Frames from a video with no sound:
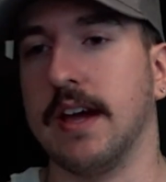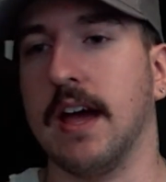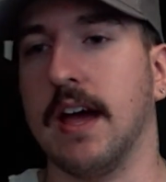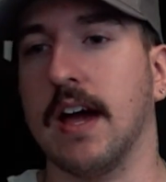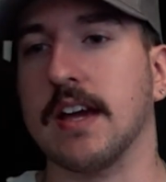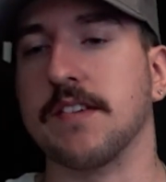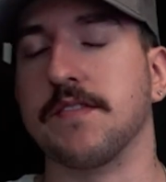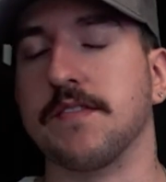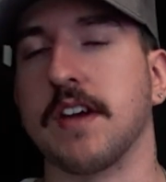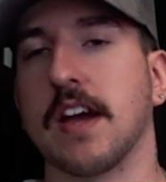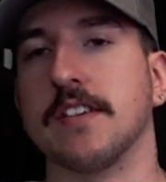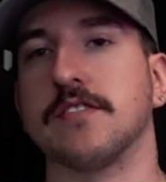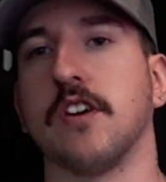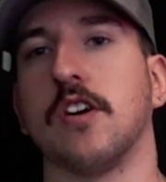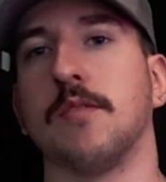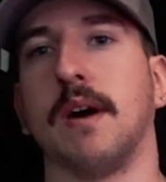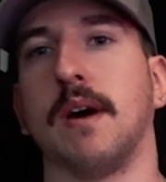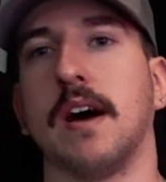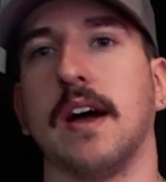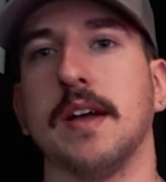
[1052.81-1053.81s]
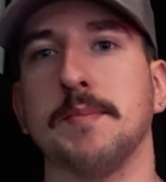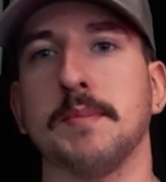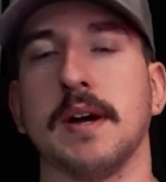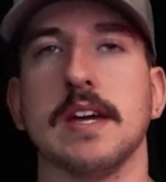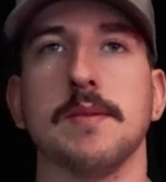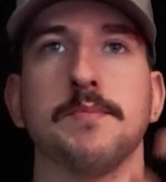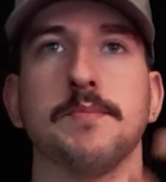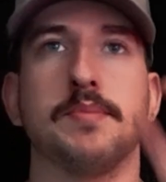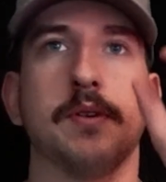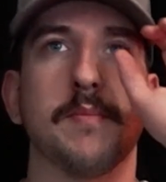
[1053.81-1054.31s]
I give you guys all my
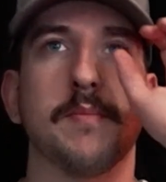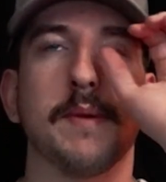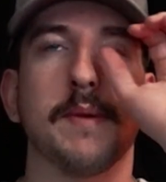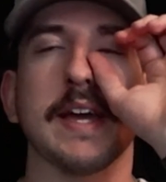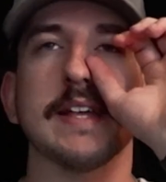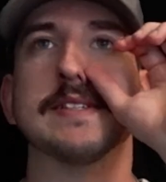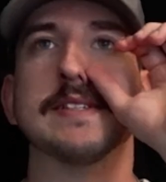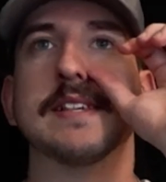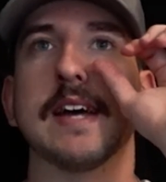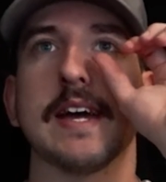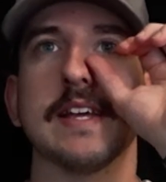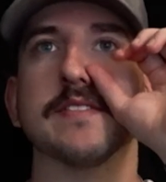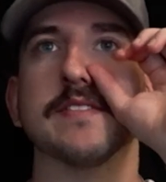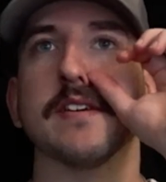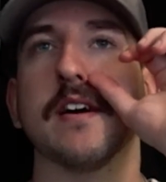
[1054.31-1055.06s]
input, my insights